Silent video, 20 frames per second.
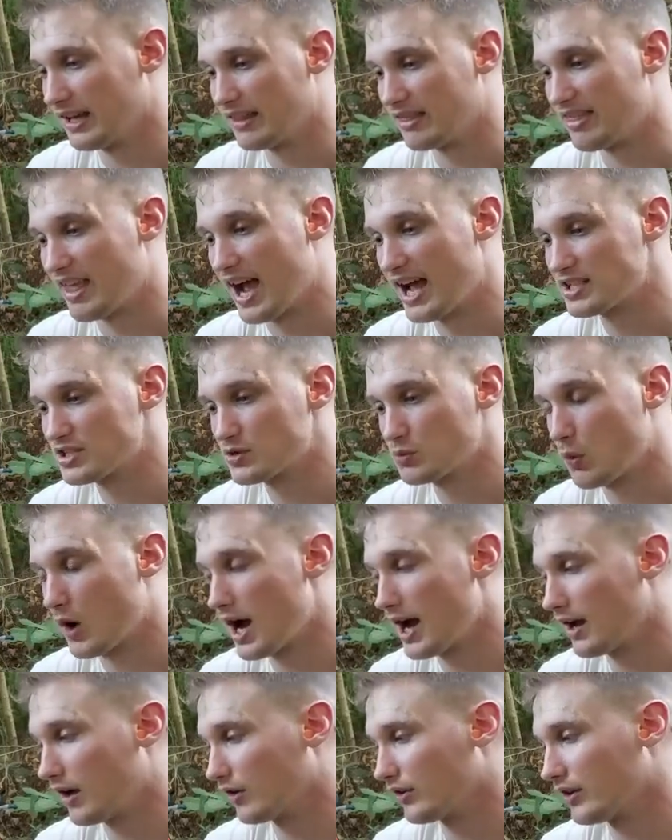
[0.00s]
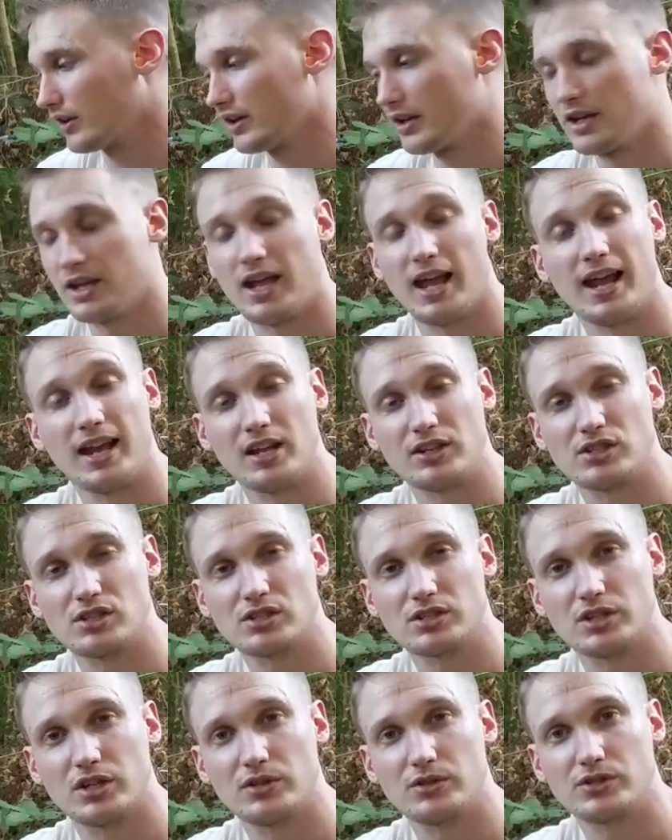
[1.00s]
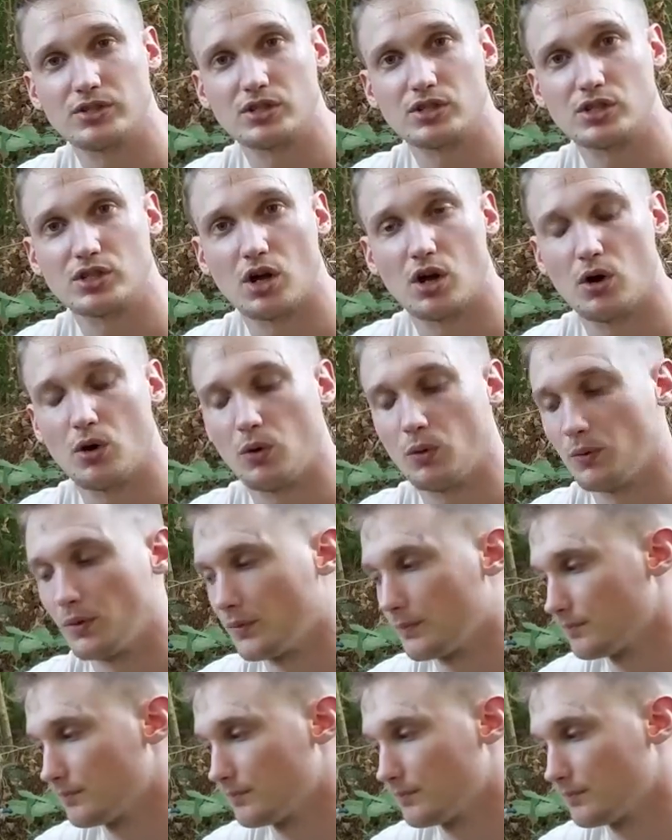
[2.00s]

That's wild. And it just goes to show